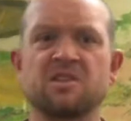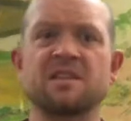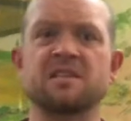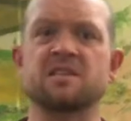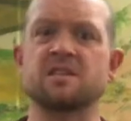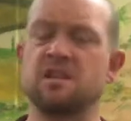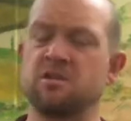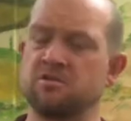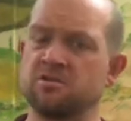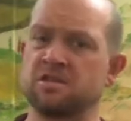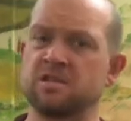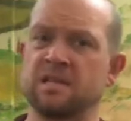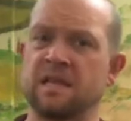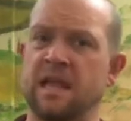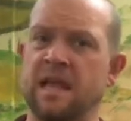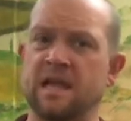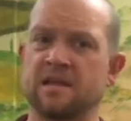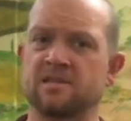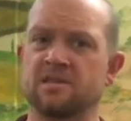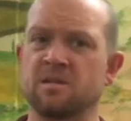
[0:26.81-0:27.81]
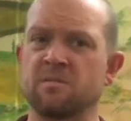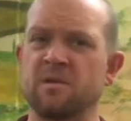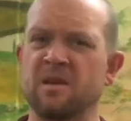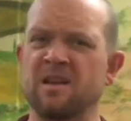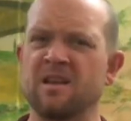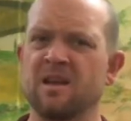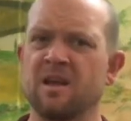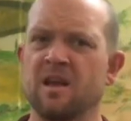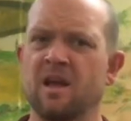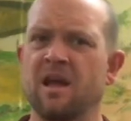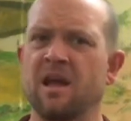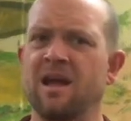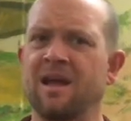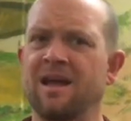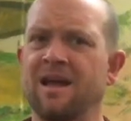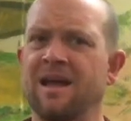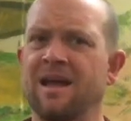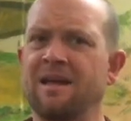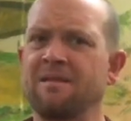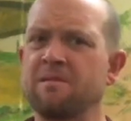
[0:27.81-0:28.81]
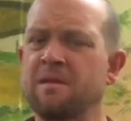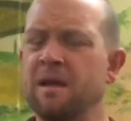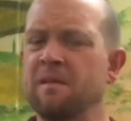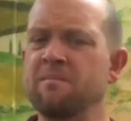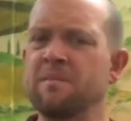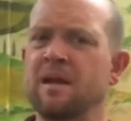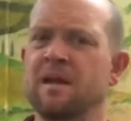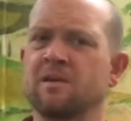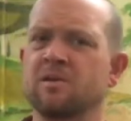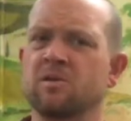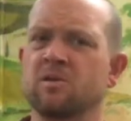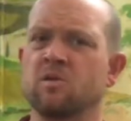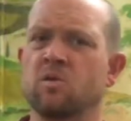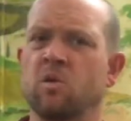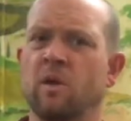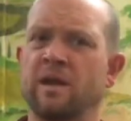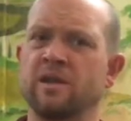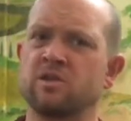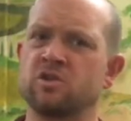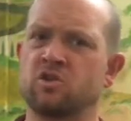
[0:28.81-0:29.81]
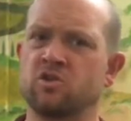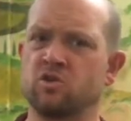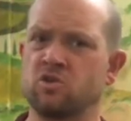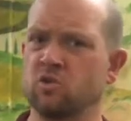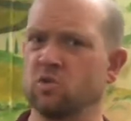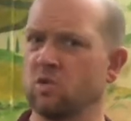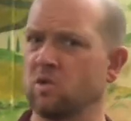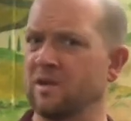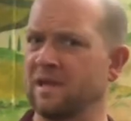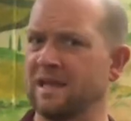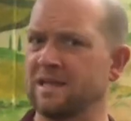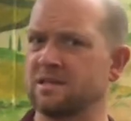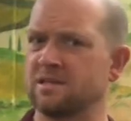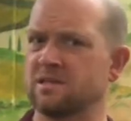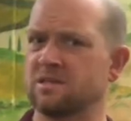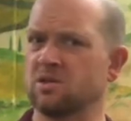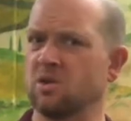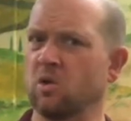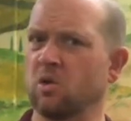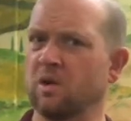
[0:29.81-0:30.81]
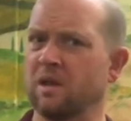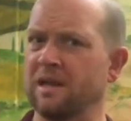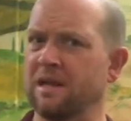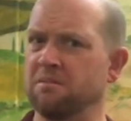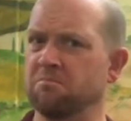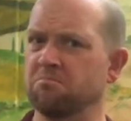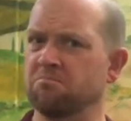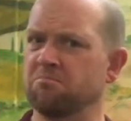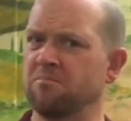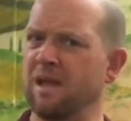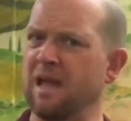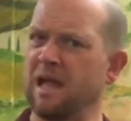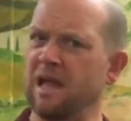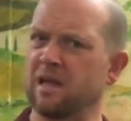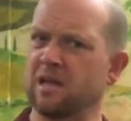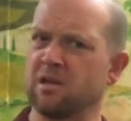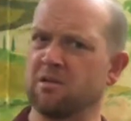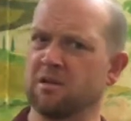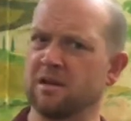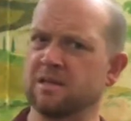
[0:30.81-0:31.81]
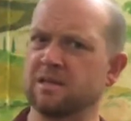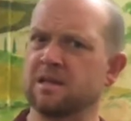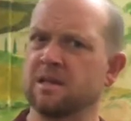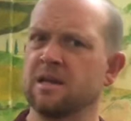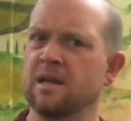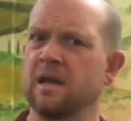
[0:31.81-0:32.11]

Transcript: That's an interesting answer, but I'm not quite sure that's totally accurate.